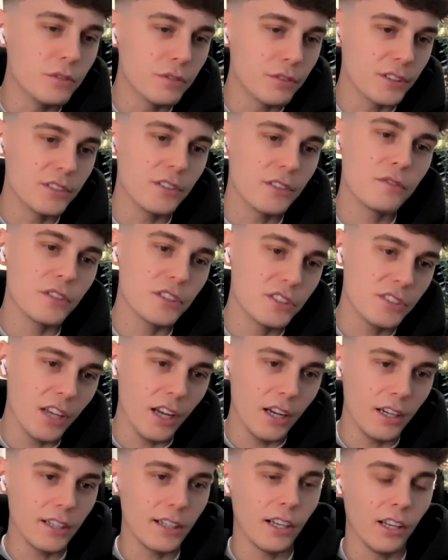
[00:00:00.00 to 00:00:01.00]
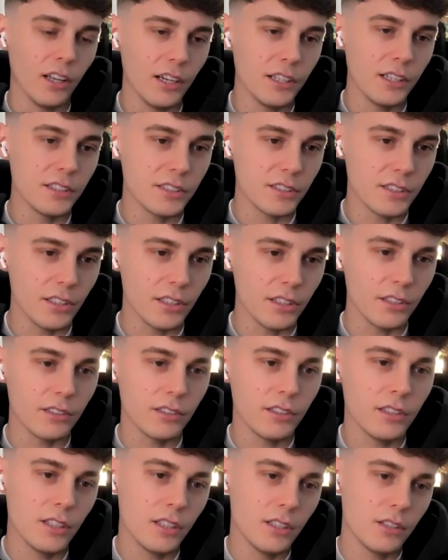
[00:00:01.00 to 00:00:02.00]
for certain clients that
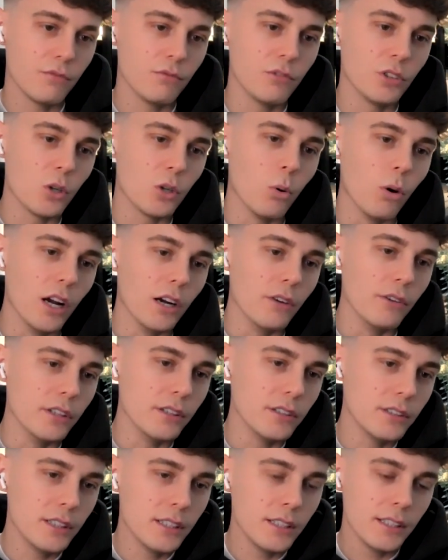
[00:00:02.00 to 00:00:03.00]
require it,